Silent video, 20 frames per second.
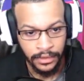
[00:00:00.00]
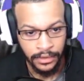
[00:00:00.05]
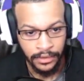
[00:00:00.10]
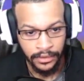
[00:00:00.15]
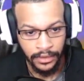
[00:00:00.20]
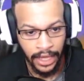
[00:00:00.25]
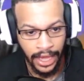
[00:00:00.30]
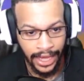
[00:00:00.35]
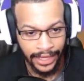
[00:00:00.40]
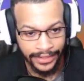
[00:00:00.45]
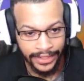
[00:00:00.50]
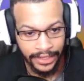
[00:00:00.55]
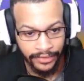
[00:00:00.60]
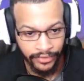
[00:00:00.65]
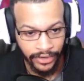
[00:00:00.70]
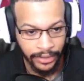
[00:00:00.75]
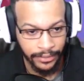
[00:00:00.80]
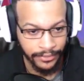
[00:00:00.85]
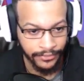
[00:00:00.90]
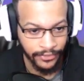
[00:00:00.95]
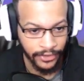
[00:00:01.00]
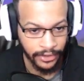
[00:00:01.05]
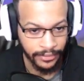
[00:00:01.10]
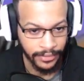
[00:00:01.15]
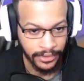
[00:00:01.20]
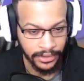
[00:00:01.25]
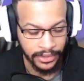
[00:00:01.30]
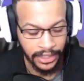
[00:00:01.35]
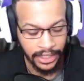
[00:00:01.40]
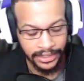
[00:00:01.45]
I had that ramp in front
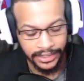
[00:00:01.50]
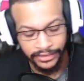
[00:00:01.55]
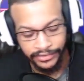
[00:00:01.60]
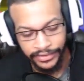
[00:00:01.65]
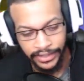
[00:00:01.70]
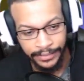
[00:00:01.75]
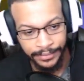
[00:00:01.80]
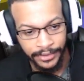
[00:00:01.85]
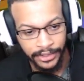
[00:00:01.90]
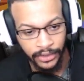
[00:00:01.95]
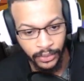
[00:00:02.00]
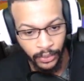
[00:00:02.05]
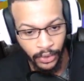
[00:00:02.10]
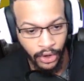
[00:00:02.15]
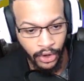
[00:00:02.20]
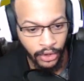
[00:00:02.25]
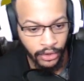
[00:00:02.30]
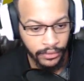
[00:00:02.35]
of me, not the ramp, but the wall